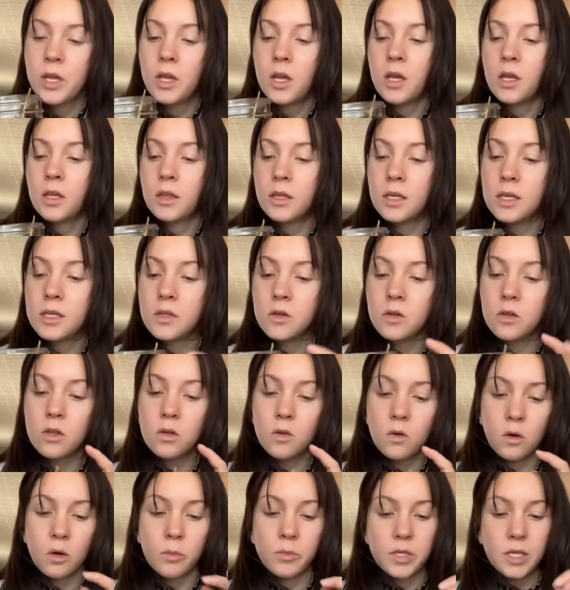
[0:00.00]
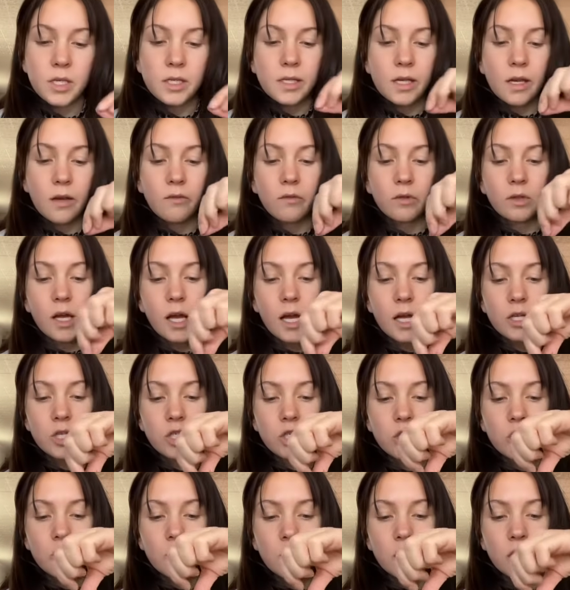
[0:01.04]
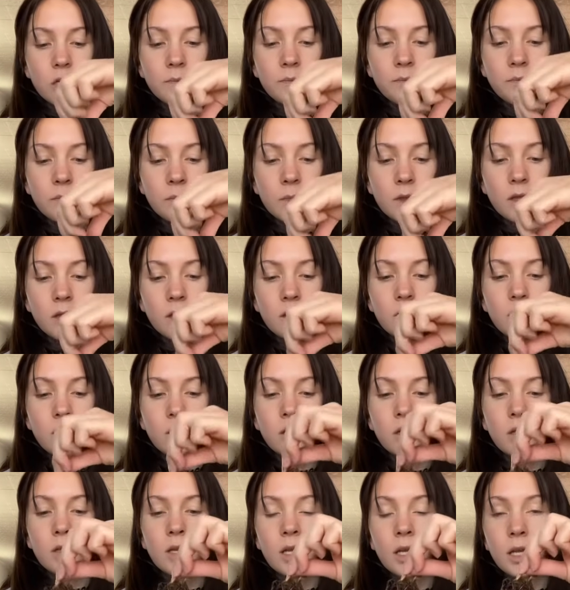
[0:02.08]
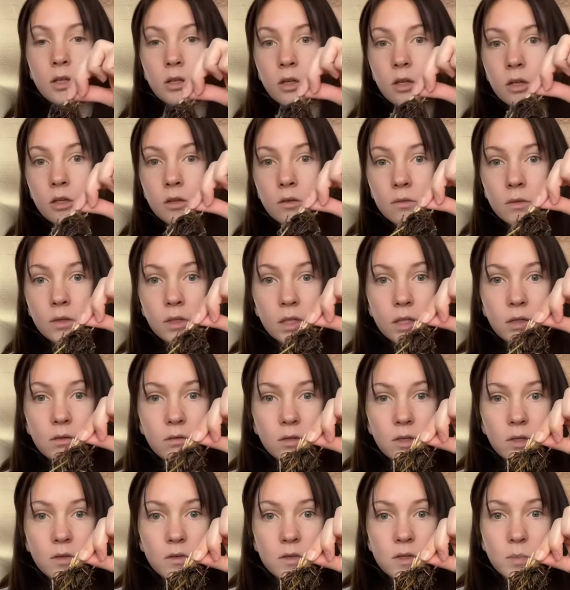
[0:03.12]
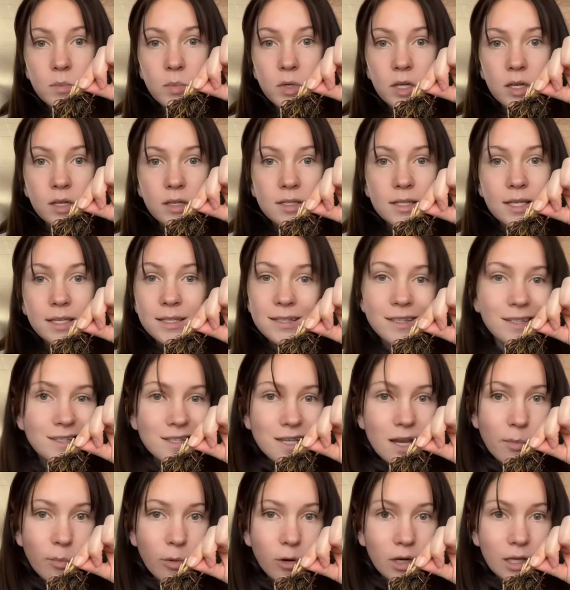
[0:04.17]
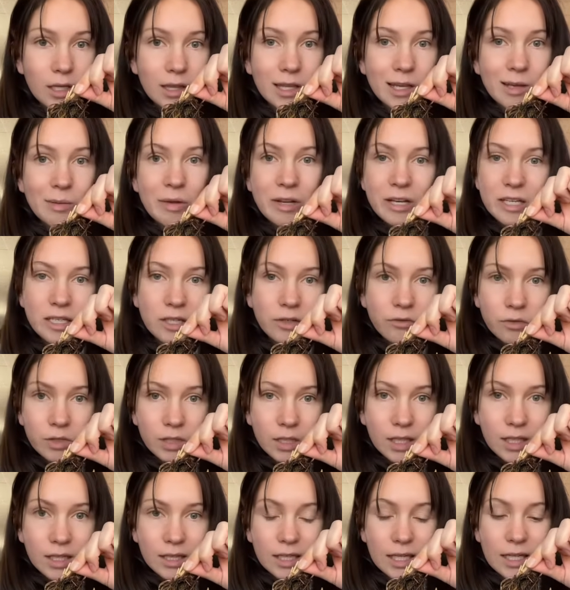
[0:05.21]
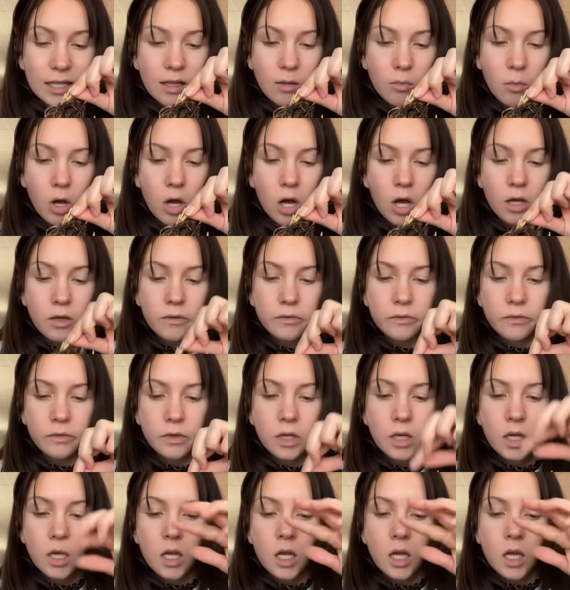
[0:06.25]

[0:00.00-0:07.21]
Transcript: These are the corms I saved last year. They look really gross because I didn't separate them. I didn't really clean them off.